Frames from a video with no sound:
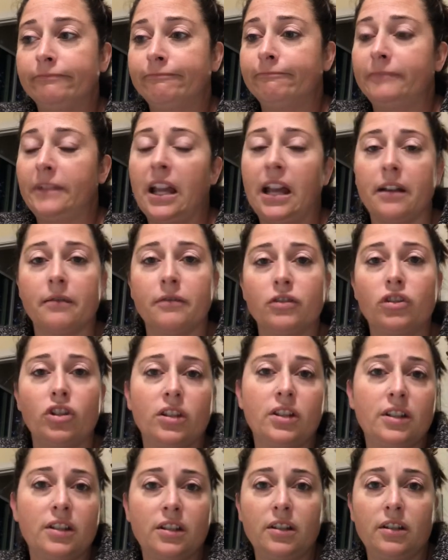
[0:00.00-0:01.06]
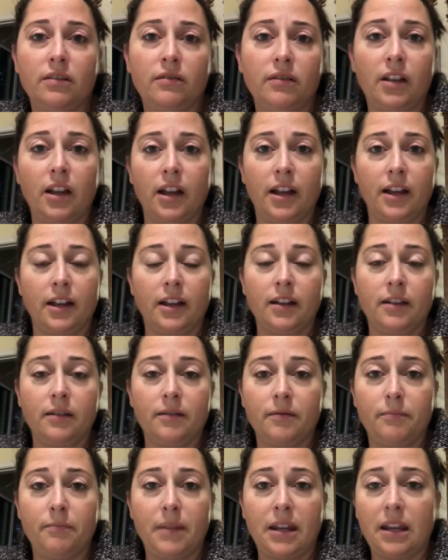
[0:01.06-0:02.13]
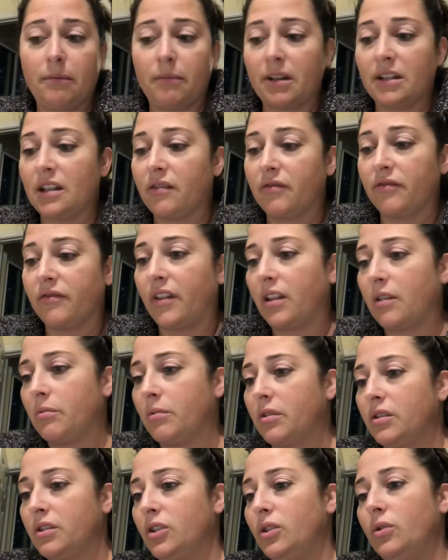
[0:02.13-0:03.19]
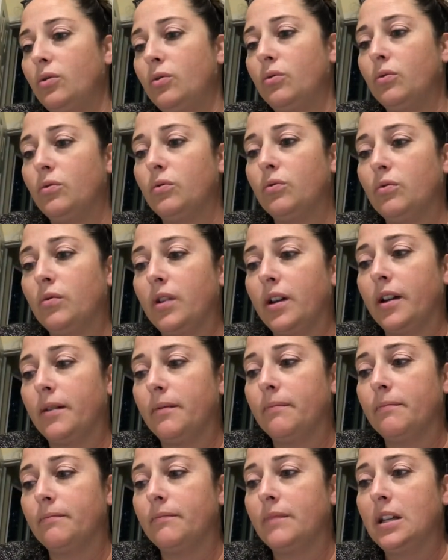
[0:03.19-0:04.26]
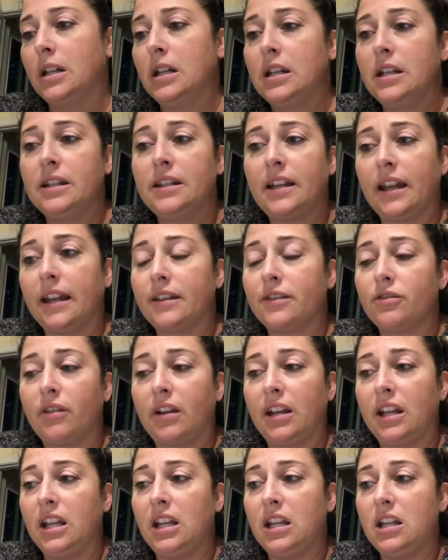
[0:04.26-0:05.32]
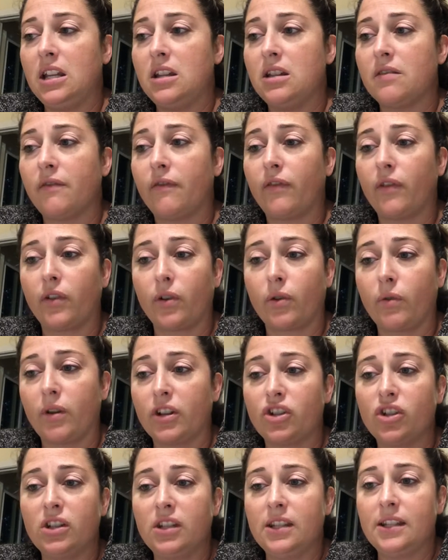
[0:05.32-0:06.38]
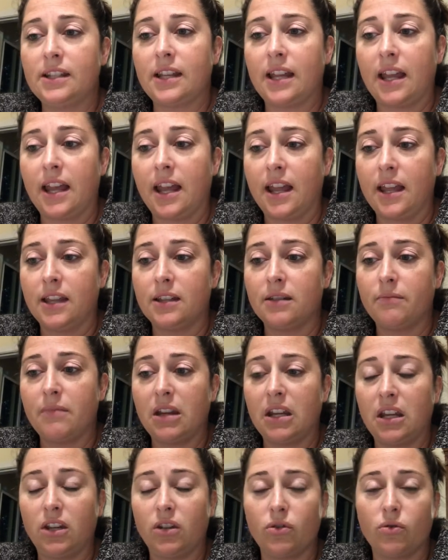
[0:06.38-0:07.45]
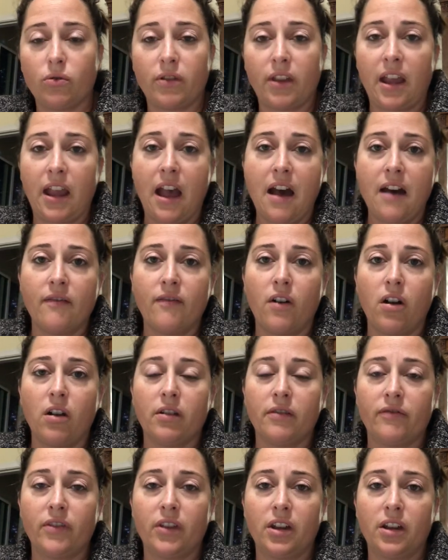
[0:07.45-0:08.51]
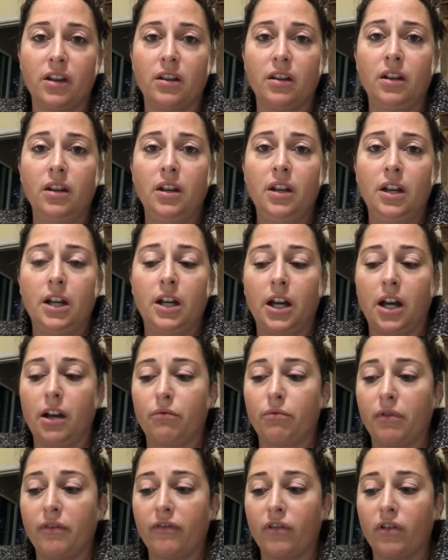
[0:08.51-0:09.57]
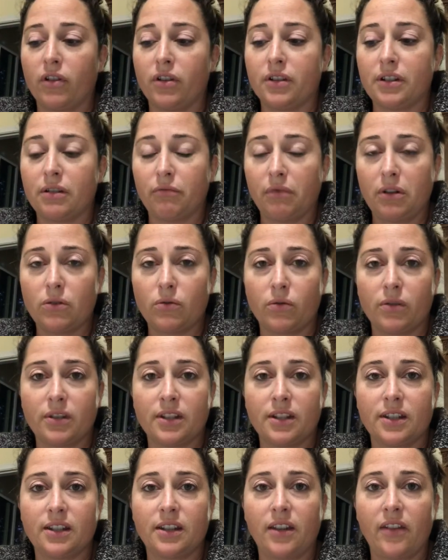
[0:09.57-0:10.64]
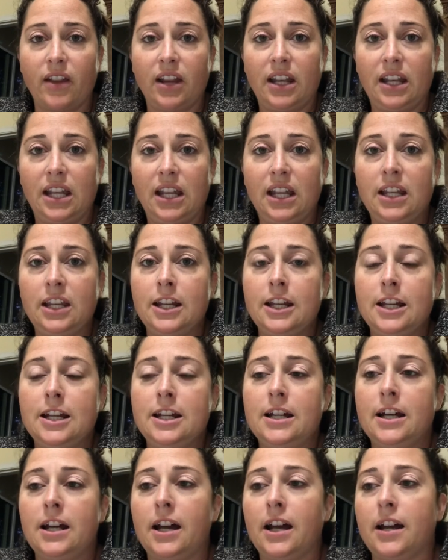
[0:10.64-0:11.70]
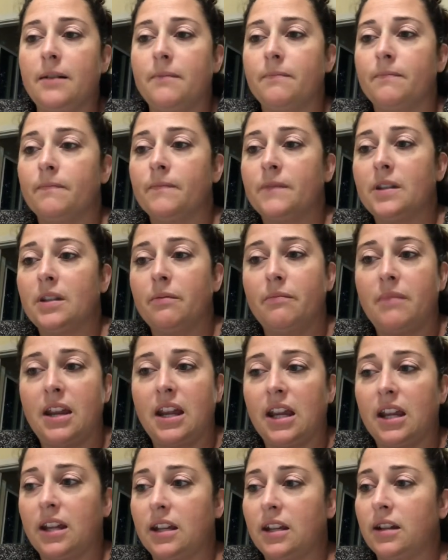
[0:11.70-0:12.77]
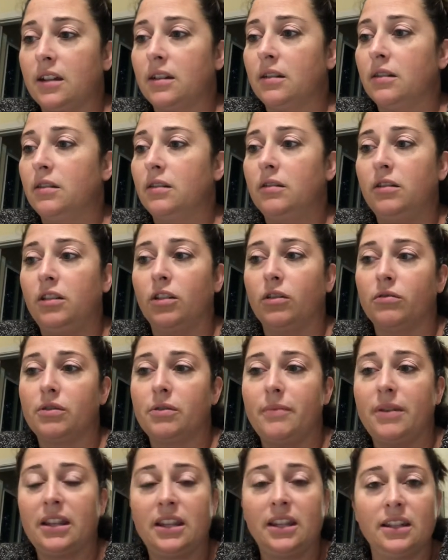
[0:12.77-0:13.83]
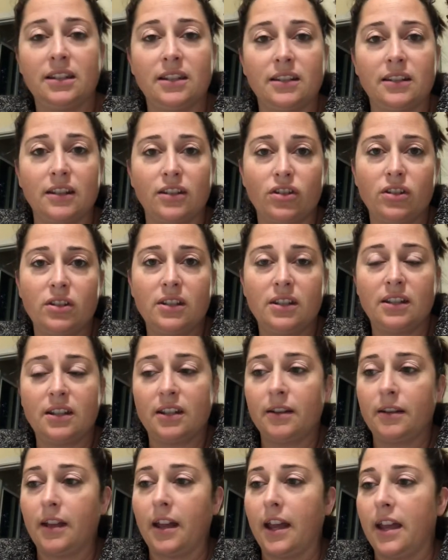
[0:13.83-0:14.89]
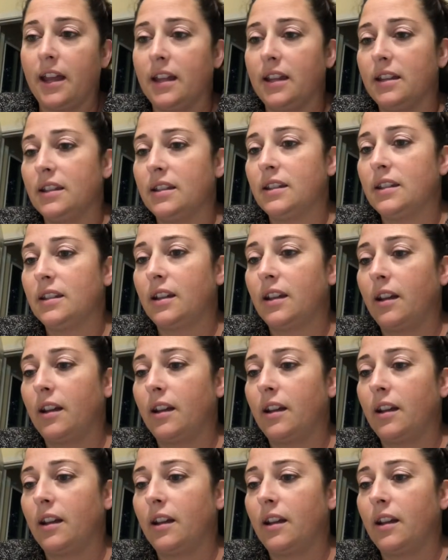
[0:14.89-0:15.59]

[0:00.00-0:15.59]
yeah, just making myself available to answer any further questions, and making sure they have all of the referrals and resources that they need to make these decisions, and